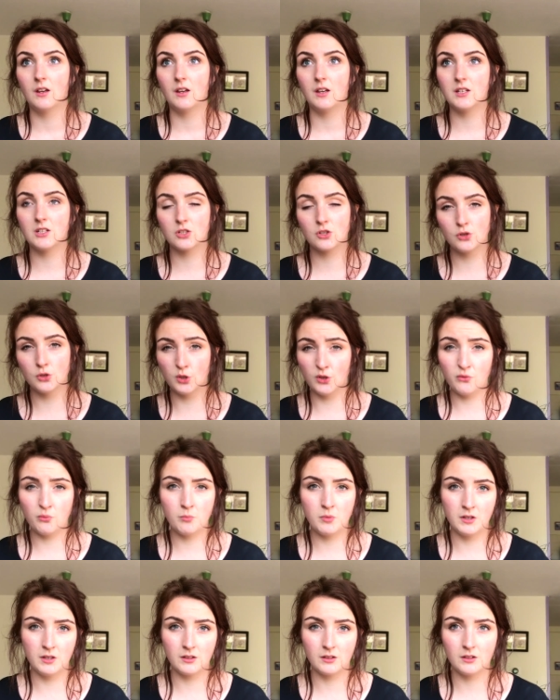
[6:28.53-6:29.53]
it could have
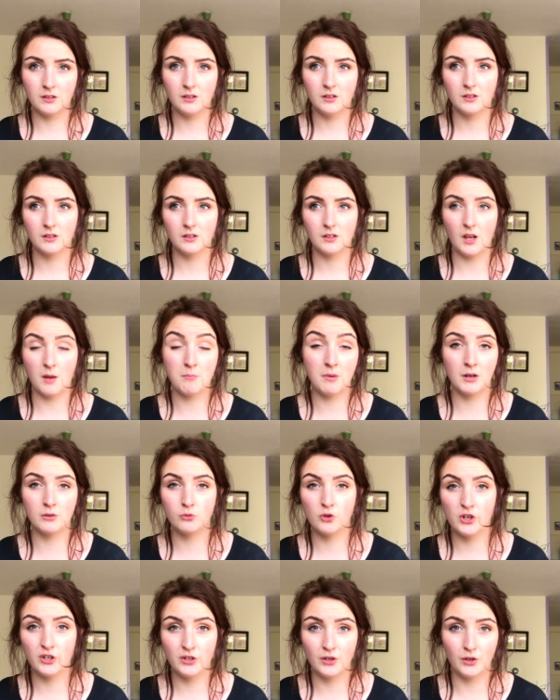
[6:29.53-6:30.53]
been a
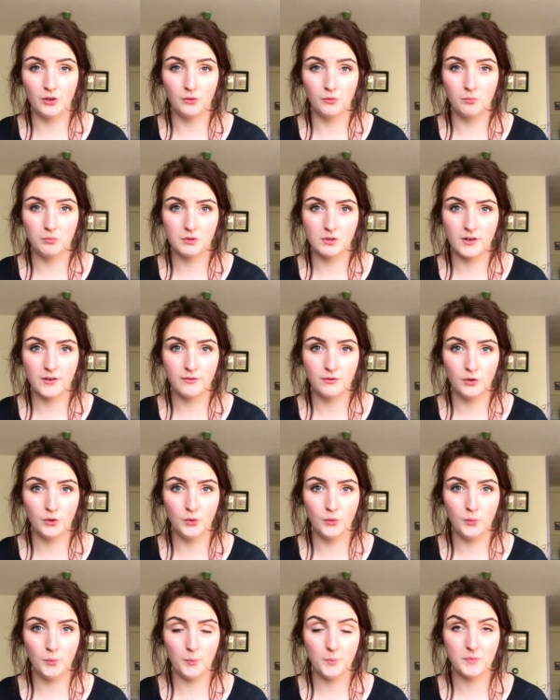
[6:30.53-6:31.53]
Barido
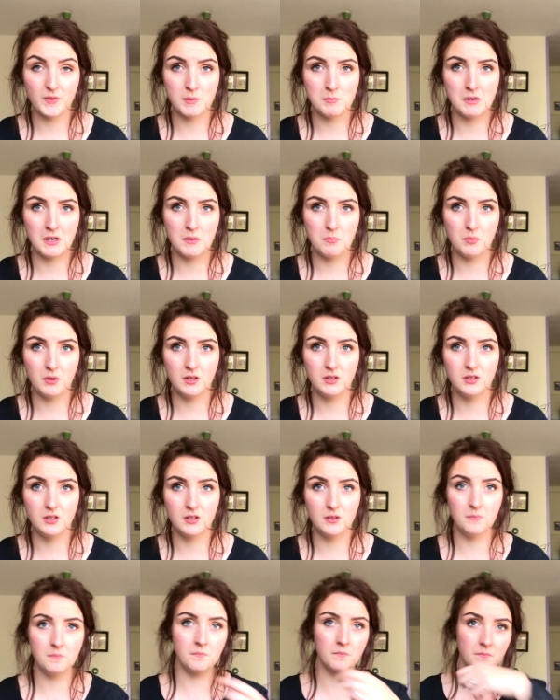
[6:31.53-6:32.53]
perfume, in my
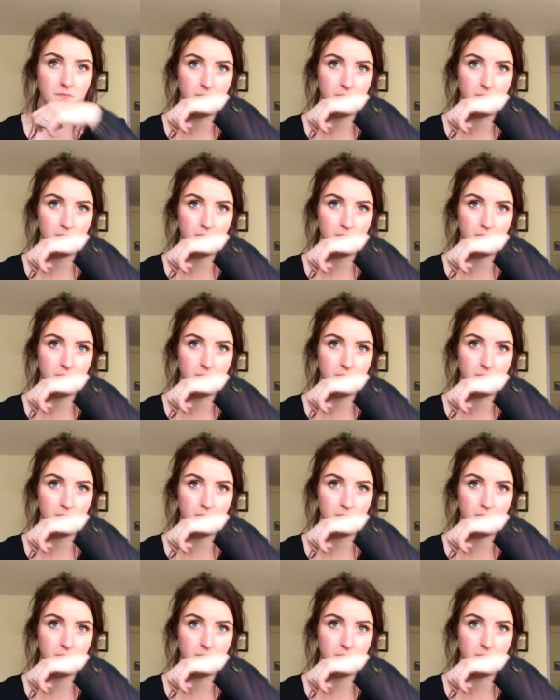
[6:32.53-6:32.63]
opinion,